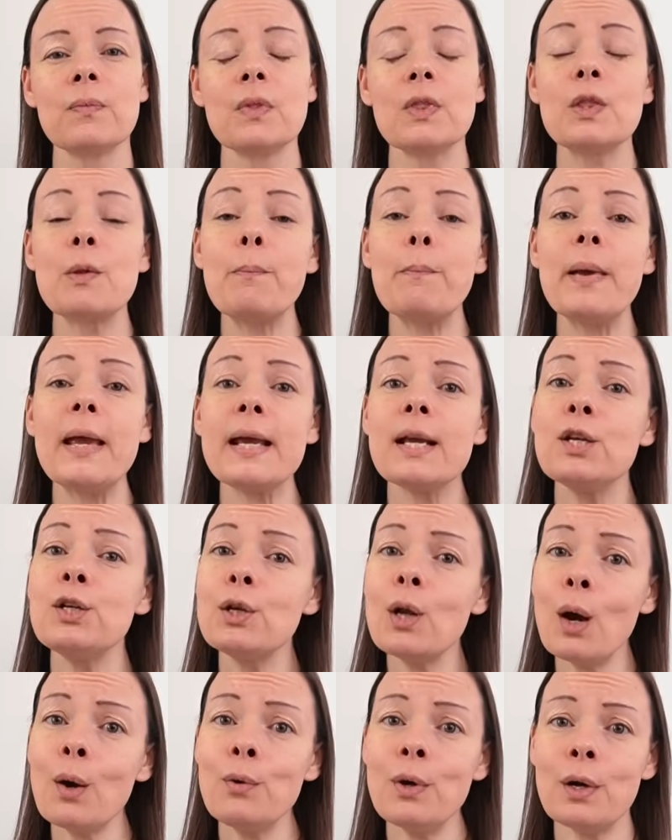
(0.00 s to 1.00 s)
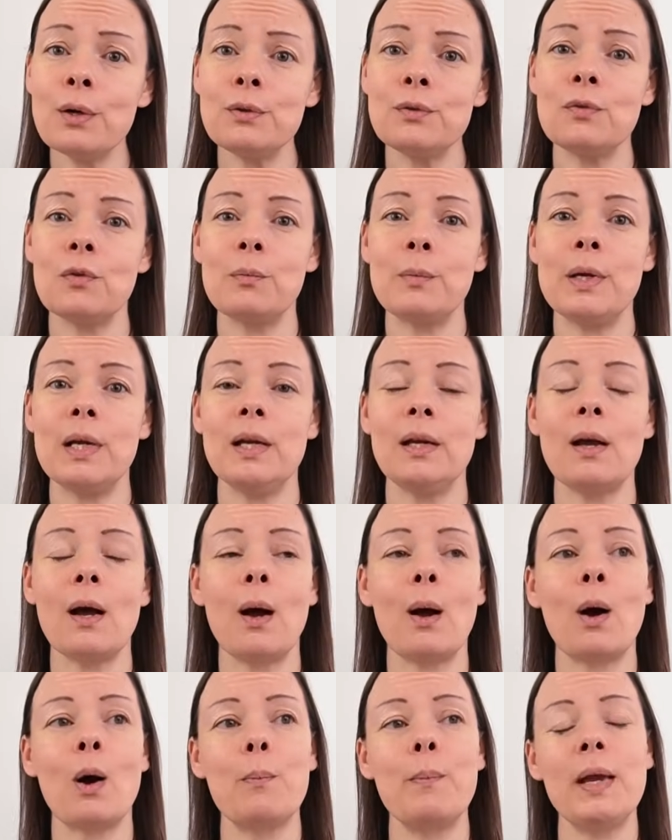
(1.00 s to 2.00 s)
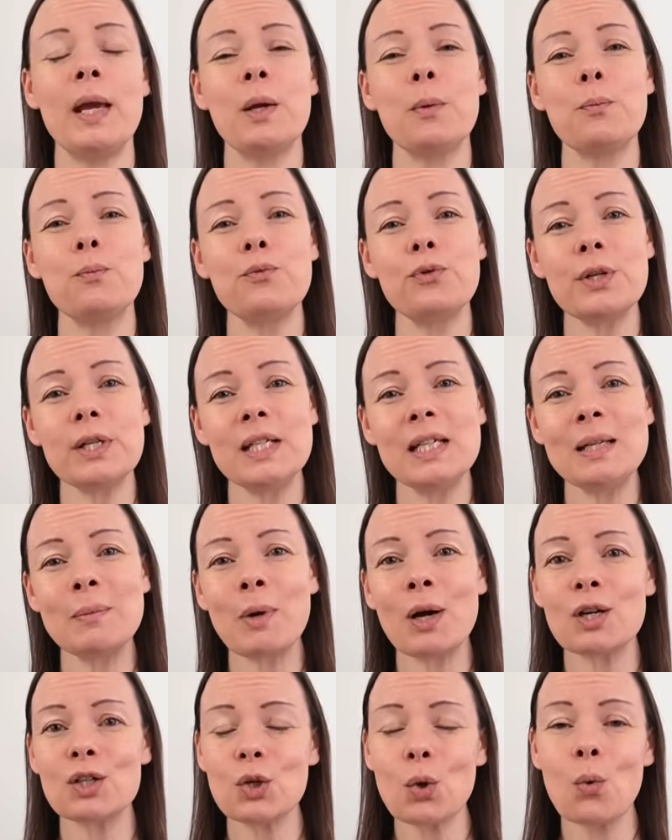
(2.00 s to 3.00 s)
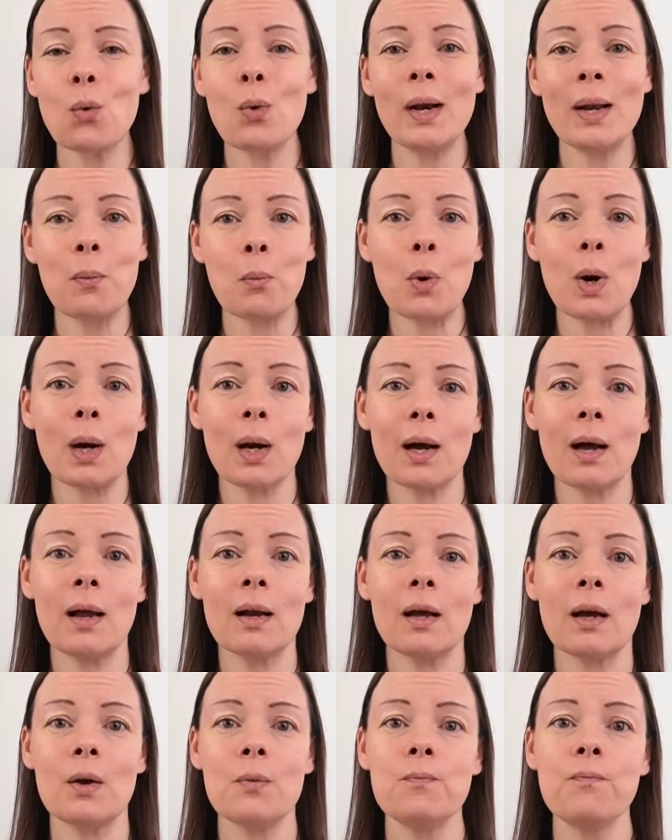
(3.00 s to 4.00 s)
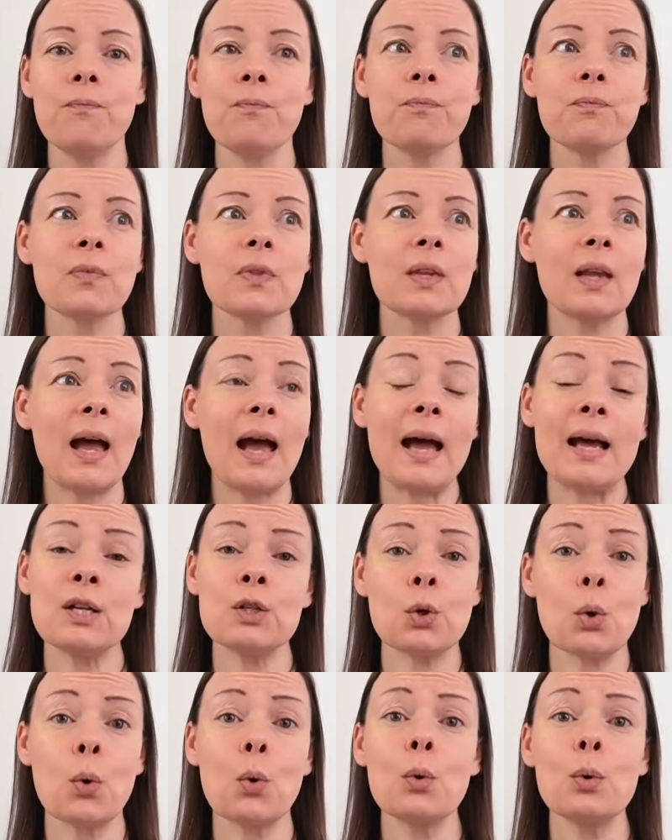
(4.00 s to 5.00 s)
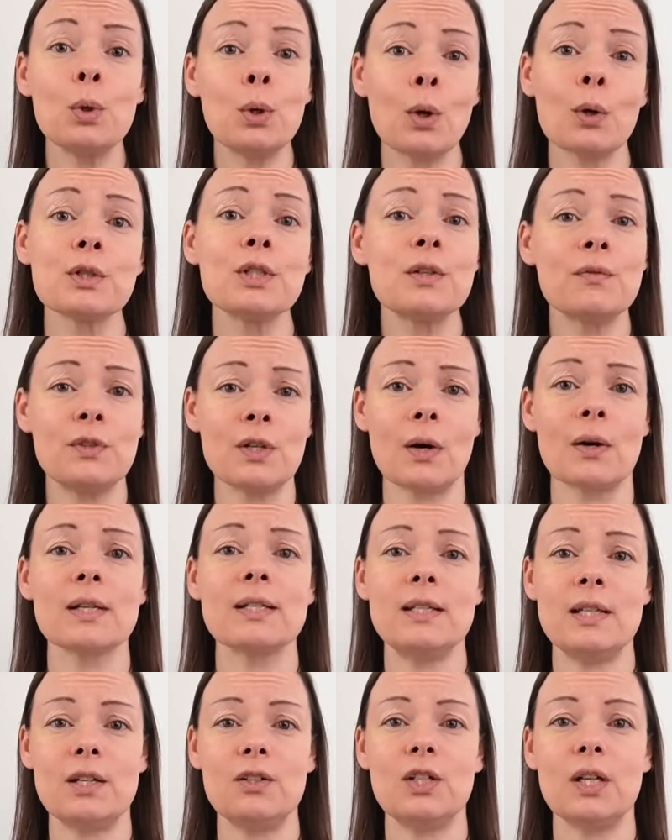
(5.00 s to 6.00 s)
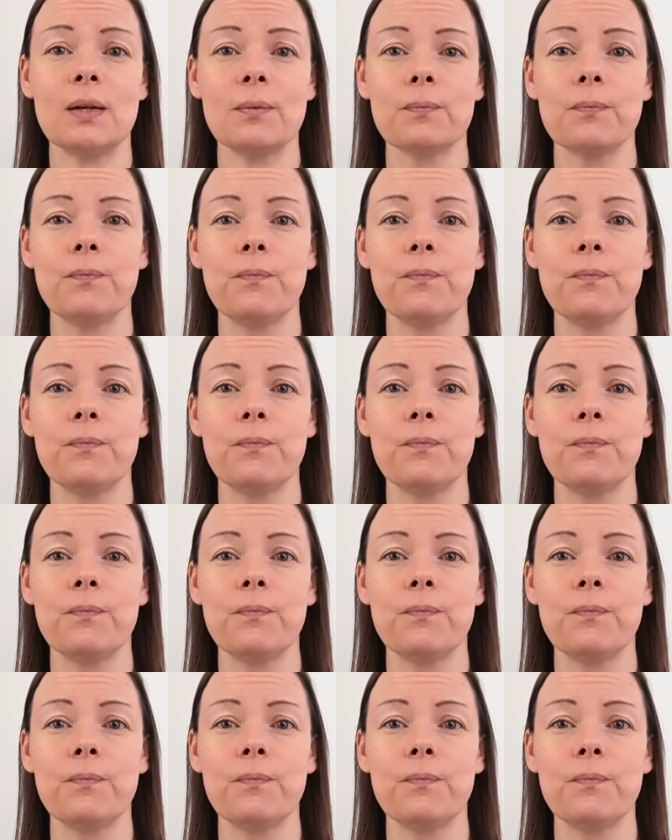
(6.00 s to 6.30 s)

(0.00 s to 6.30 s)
The big no-nos for me are being pretty much all in one colour and or lots of dark stitching.